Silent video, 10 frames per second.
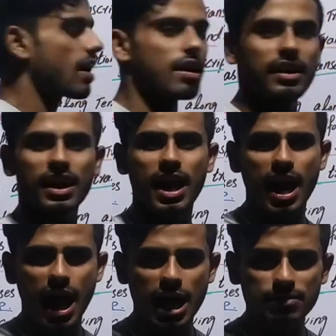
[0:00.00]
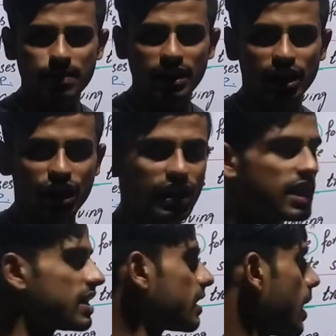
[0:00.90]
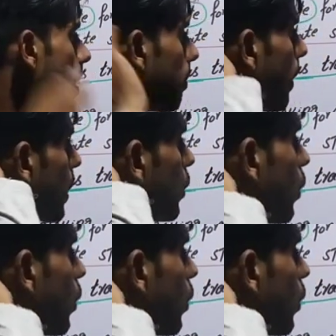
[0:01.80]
RNA has been decreased but